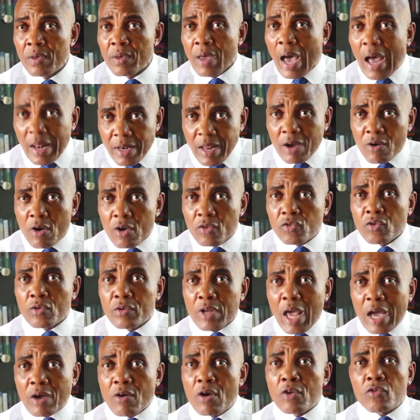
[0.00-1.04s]
and they are going
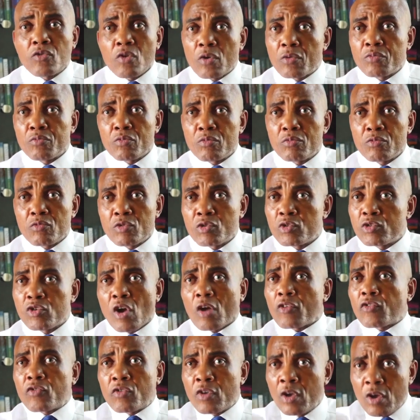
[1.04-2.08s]
to
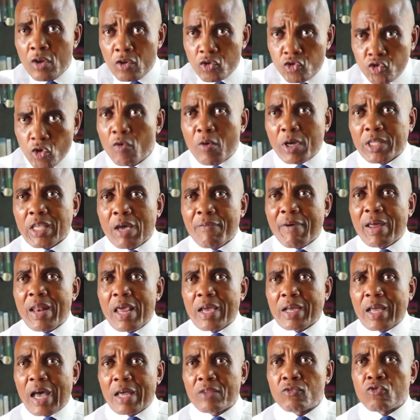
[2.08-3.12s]
just do whatever they
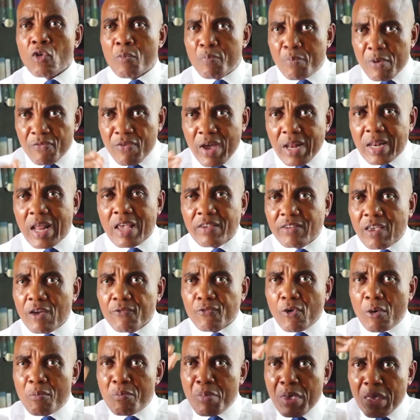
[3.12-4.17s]
can to prevent themselves
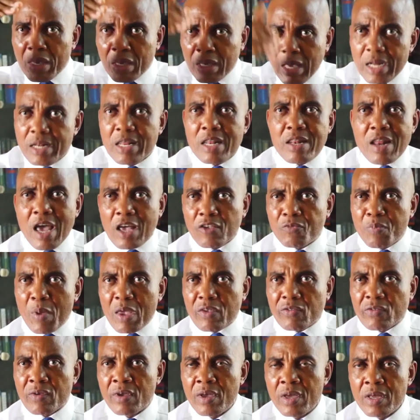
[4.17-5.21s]
from being killed in their
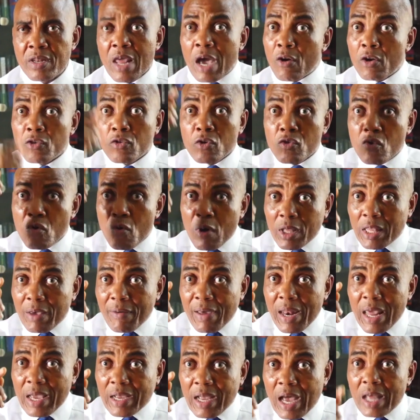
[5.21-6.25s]
space. They are going to do
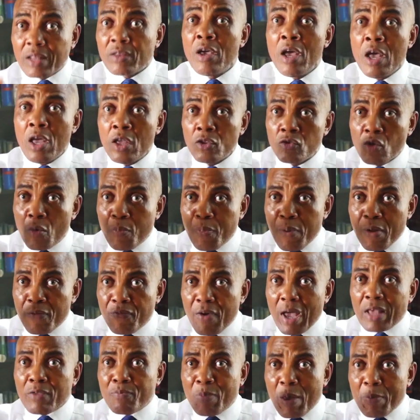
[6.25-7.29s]
whatever they can to
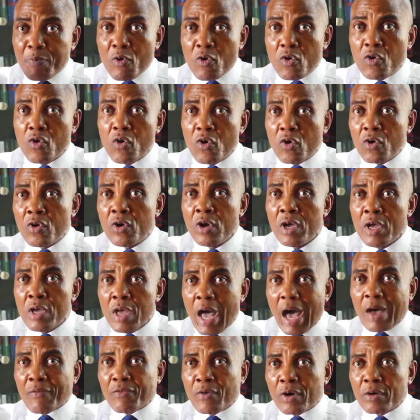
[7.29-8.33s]
prevent people who
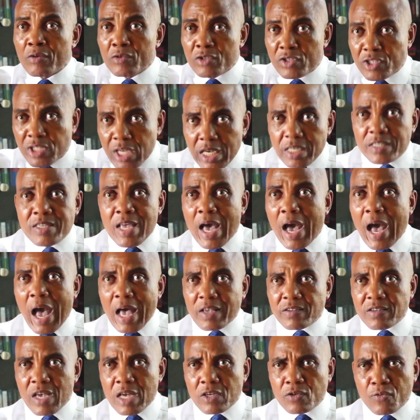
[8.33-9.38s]
have seized their
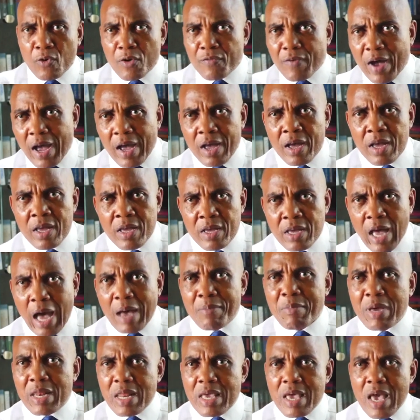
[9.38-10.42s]
assets over how
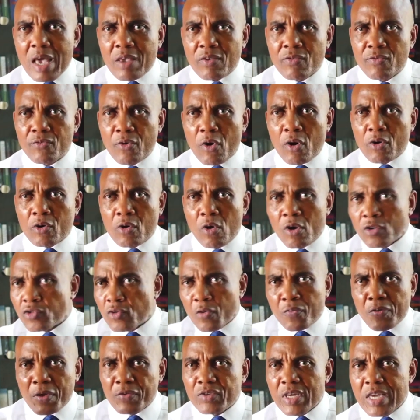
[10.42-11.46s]
many years? For close to
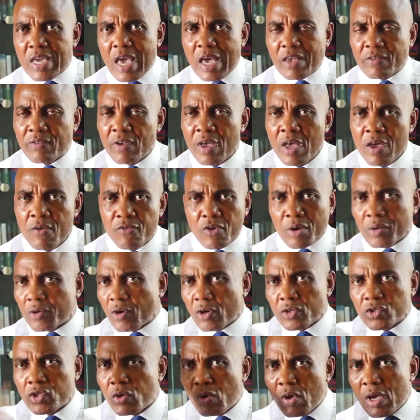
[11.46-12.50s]
50 years, from
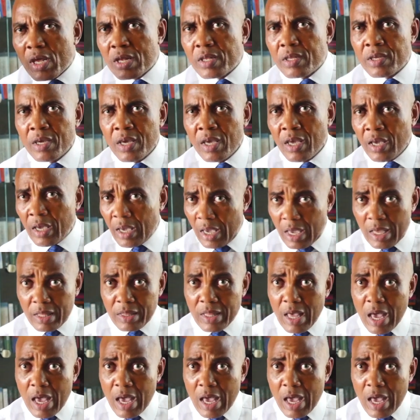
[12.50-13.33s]
continuing in